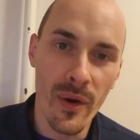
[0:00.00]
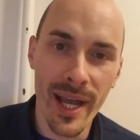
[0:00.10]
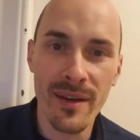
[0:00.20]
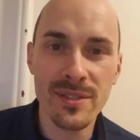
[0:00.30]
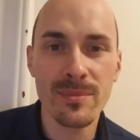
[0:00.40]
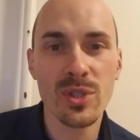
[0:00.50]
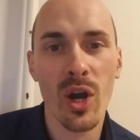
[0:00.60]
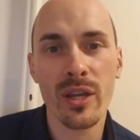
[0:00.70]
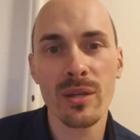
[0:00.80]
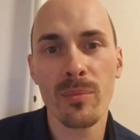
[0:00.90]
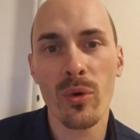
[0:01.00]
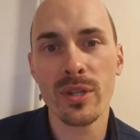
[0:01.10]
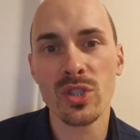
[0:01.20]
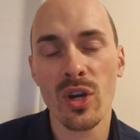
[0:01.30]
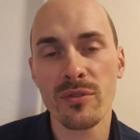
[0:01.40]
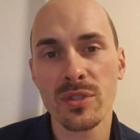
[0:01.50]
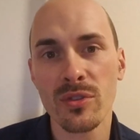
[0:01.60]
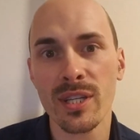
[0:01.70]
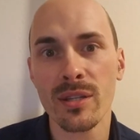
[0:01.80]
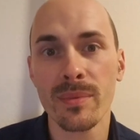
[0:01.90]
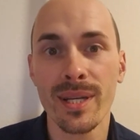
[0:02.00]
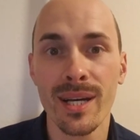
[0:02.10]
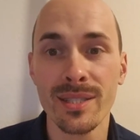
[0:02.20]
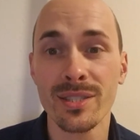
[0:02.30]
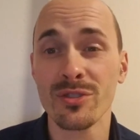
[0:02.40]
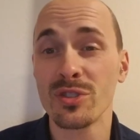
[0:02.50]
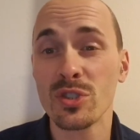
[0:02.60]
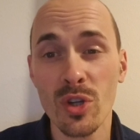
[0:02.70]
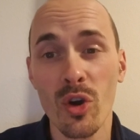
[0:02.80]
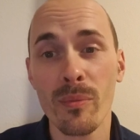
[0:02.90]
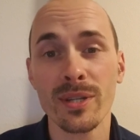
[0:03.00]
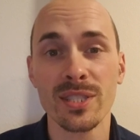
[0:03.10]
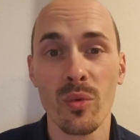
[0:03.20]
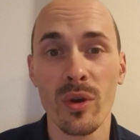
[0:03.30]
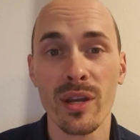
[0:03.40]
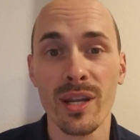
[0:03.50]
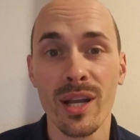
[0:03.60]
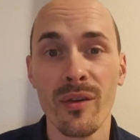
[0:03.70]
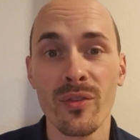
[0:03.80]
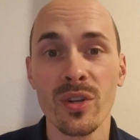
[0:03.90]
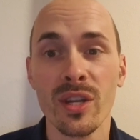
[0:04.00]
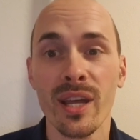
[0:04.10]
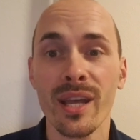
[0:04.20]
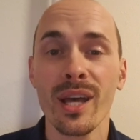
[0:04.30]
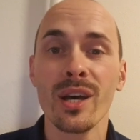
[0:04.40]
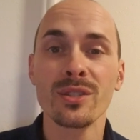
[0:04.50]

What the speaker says: Now, I have some talking points off screen because there's so much that we're going to cover today.